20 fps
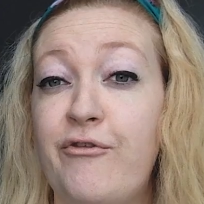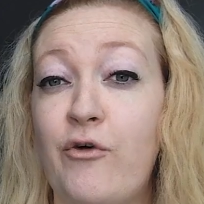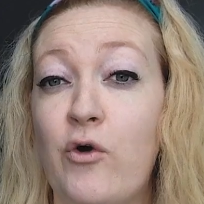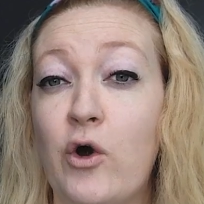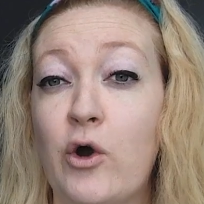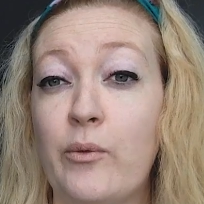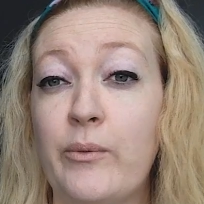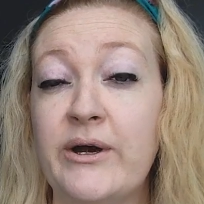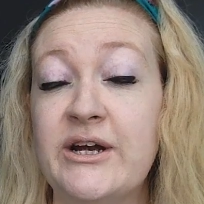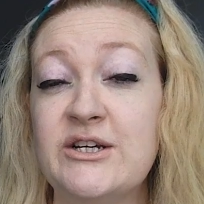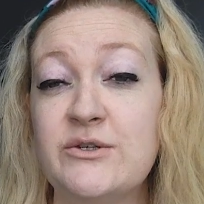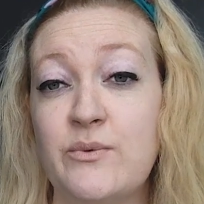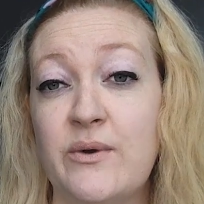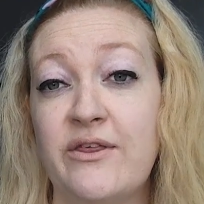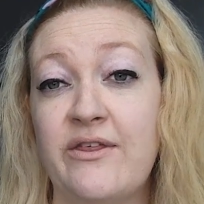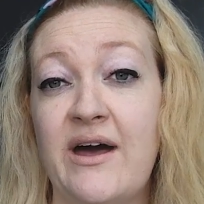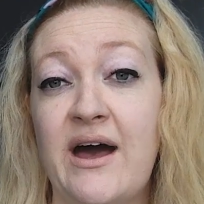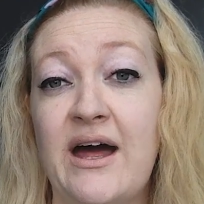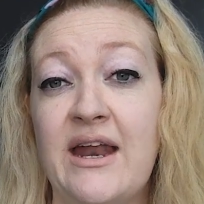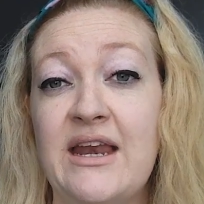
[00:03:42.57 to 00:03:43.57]
forward
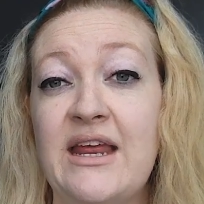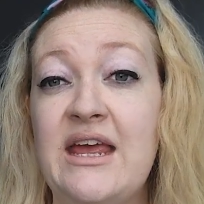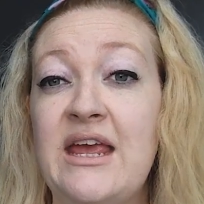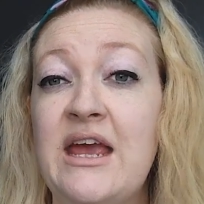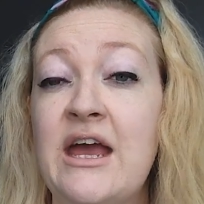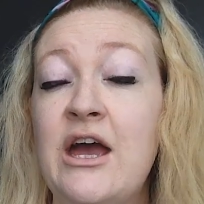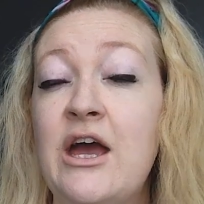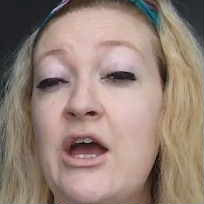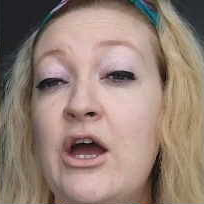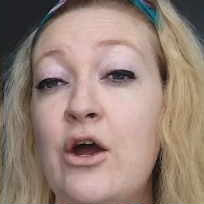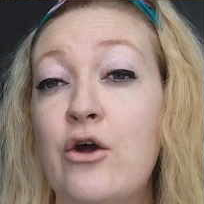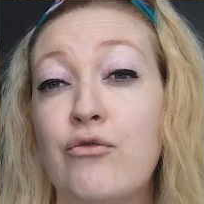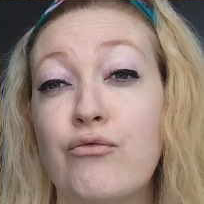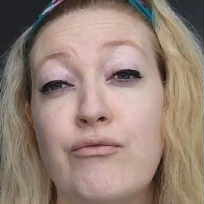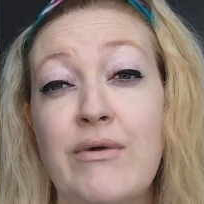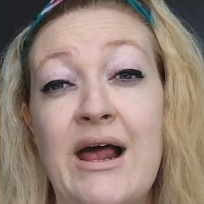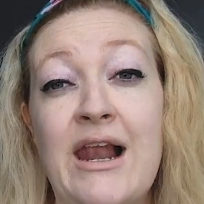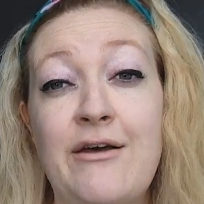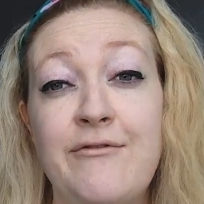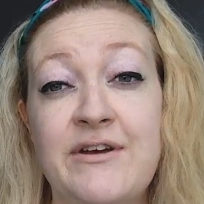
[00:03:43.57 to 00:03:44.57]
with any
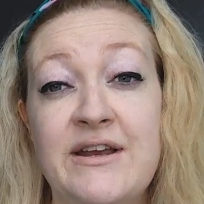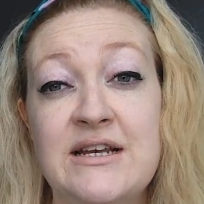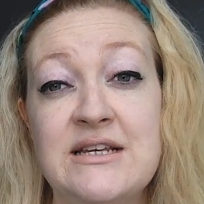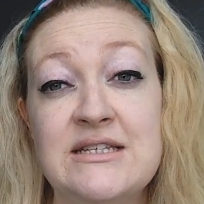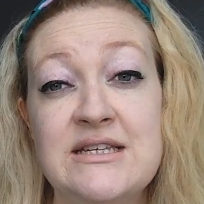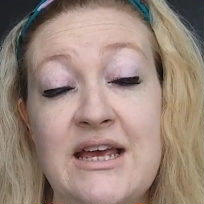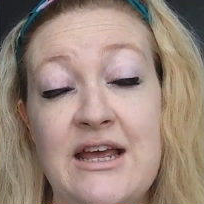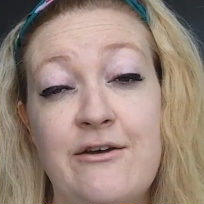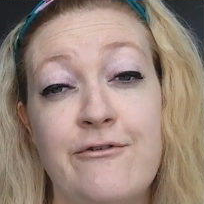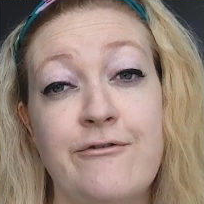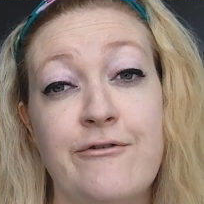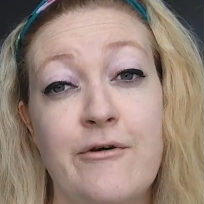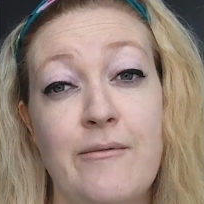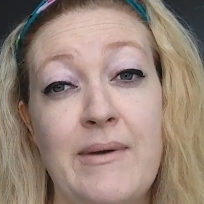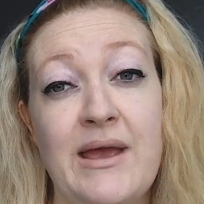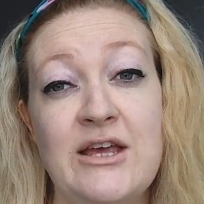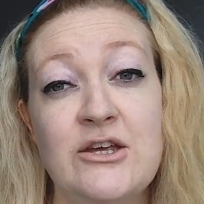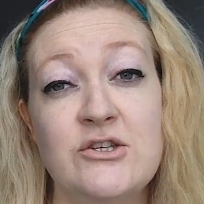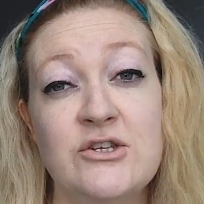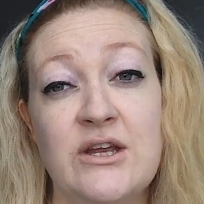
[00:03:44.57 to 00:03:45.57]
relevant
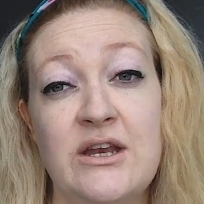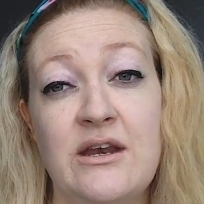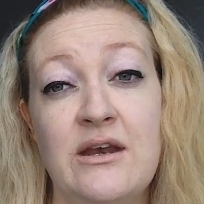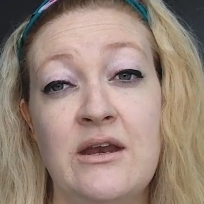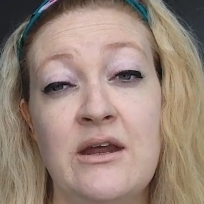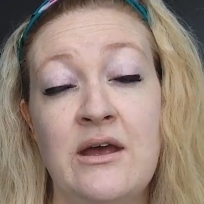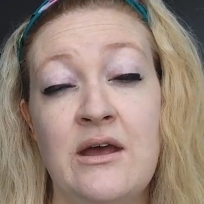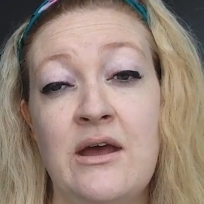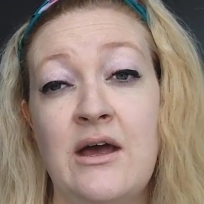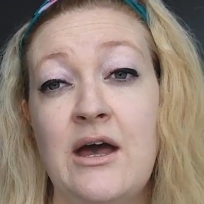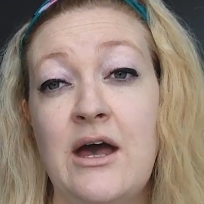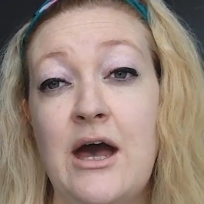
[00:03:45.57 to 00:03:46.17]
information